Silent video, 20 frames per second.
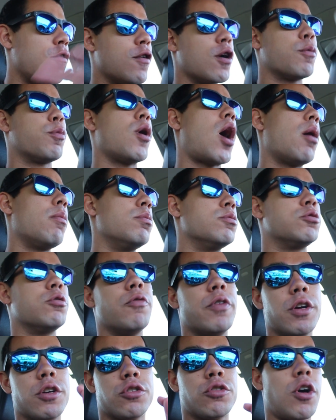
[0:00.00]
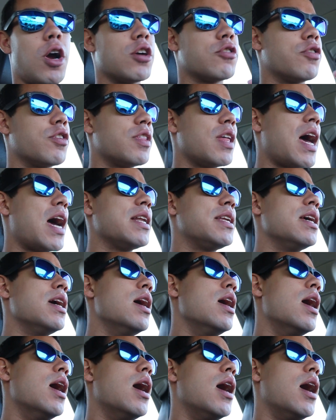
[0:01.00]
of our problems, so fingers crossed for that.
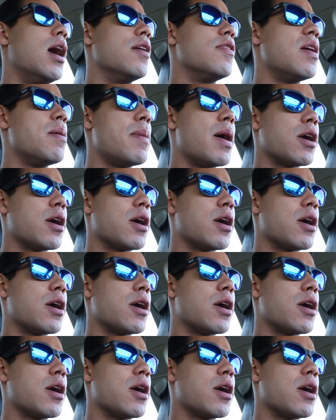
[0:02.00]
Then